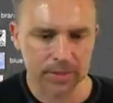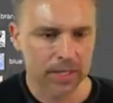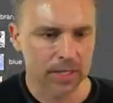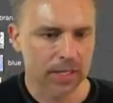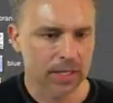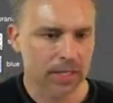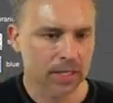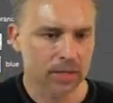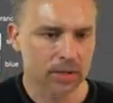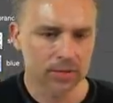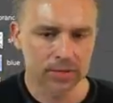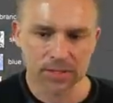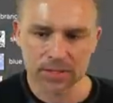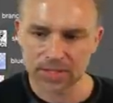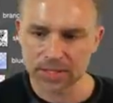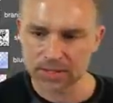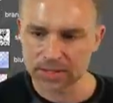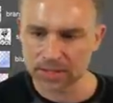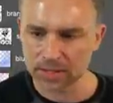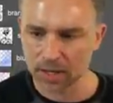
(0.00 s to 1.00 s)
Use
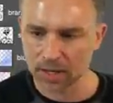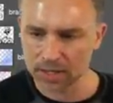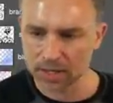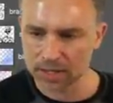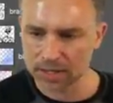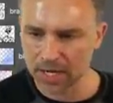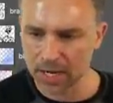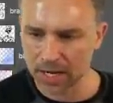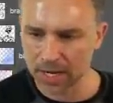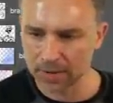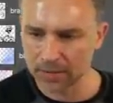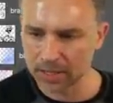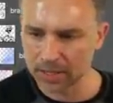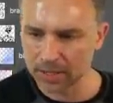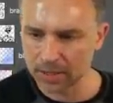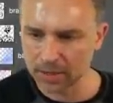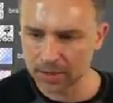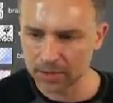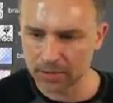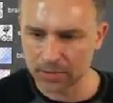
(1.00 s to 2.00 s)
this all the time in
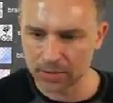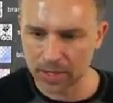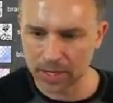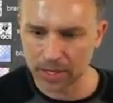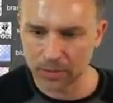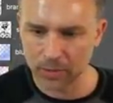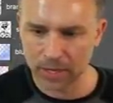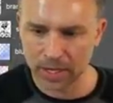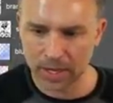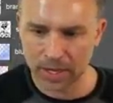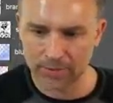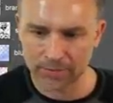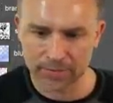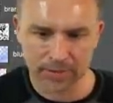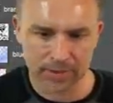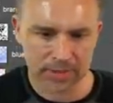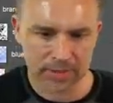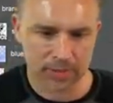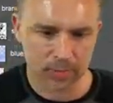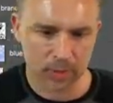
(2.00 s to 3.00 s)
here, right? We have
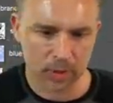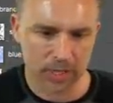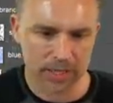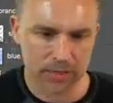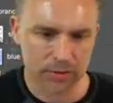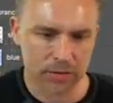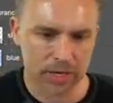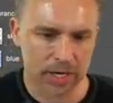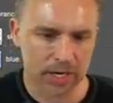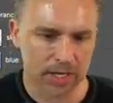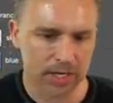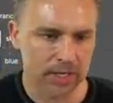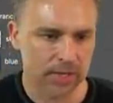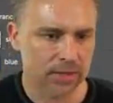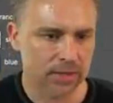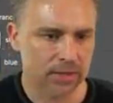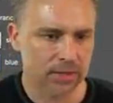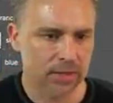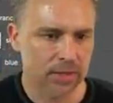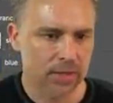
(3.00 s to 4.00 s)
this branch right
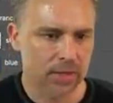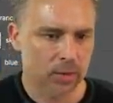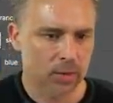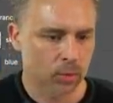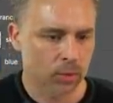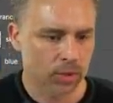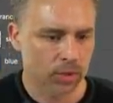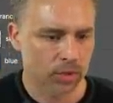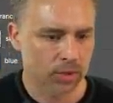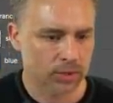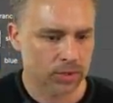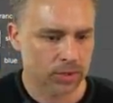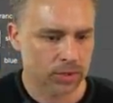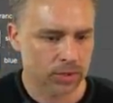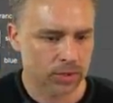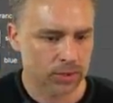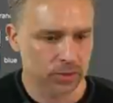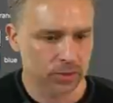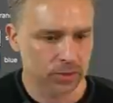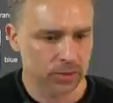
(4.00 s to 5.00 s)
here. We'll go
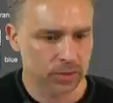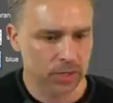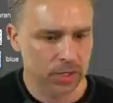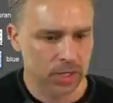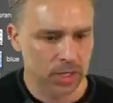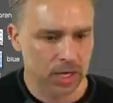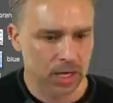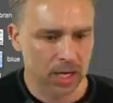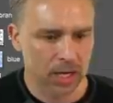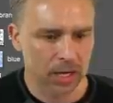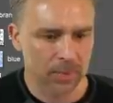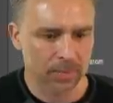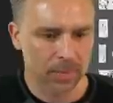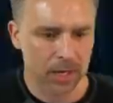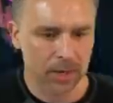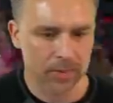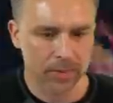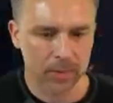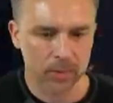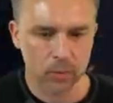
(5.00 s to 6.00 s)
to uh,
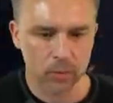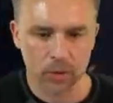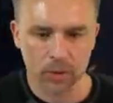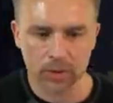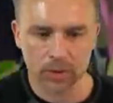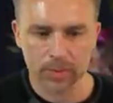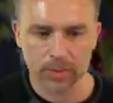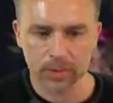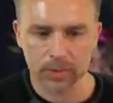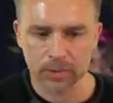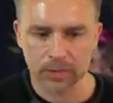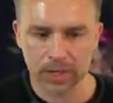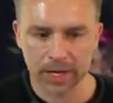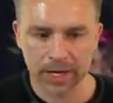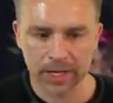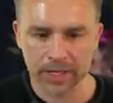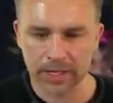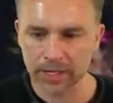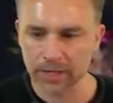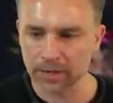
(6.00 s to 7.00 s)
Puppet Warp right
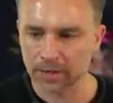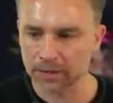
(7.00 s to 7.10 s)
here, and